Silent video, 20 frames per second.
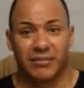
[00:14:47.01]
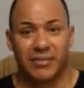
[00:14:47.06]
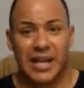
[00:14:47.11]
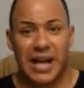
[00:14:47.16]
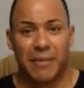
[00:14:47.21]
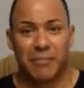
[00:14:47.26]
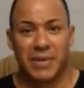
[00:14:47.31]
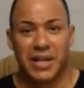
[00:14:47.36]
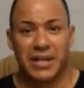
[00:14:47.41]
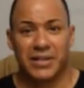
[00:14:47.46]

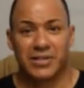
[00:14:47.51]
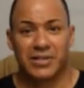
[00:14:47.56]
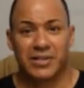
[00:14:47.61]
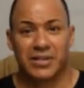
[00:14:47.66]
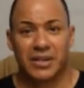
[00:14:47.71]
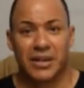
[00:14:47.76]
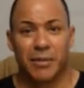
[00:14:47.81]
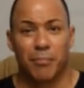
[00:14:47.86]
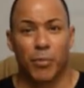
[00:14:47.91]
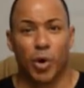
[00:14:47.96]
That
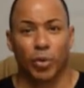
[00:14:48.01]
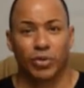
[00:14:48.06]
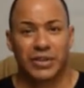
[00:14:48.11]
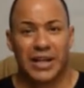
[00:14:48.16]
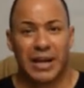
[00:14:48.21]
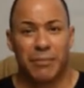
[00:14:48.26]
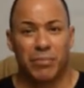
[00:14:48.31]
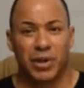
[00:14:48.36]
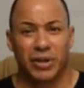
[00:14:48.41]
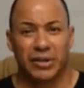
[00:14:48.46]
means a
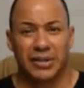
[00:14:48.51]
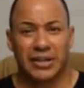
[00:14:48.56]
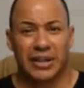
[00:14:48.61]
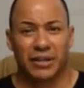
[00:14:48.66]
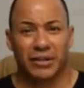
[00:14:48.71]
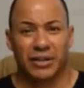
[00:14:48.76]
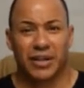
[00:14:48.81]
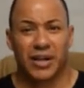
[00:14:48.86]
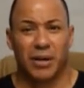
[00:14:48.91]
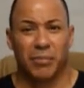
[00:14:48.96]

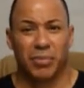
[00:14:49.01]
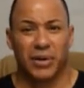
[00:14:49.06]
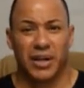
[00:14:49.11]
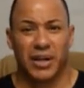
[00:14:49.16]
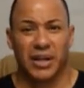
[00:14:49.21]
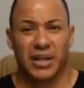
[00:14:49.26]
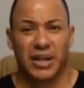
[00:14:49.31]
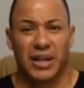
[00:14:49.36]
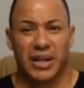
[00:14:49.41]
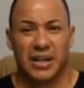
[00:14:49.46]
multi-billion-dollar
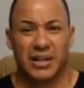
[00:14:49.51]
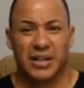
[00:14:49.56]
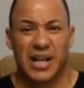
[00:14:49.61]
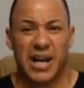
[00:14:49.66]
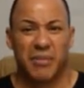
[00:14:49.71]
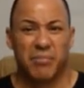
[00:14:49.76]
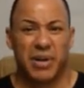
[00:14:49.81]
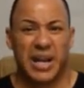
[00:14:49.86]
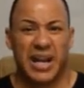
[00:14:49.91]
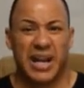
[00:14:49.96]
company
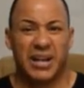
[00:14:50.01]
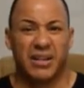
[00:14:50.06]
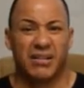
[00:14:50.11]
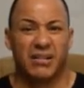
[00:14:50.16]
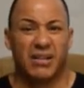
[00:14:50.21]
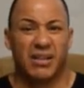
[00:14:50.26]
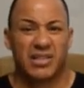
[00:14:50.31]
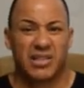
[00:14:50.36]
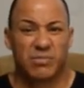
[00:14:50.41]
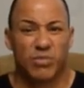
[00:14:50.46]
not
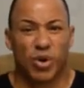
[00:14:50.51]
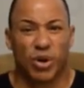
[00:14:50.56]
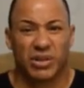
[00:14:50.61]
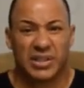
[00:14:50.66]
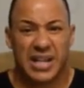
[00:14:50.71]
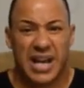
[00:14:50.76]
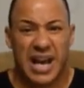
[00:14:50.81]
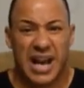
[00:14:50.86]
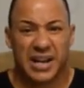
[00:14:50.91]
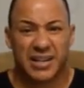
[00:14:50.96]
paying a small
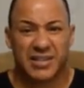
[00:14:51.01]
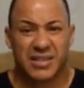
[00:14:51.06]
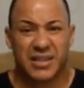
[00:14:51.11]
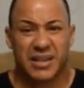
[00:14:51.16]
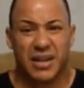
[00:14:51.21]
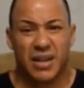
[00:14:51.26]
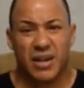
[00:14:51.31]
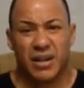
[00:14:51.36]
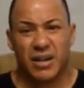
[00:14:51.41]
tax.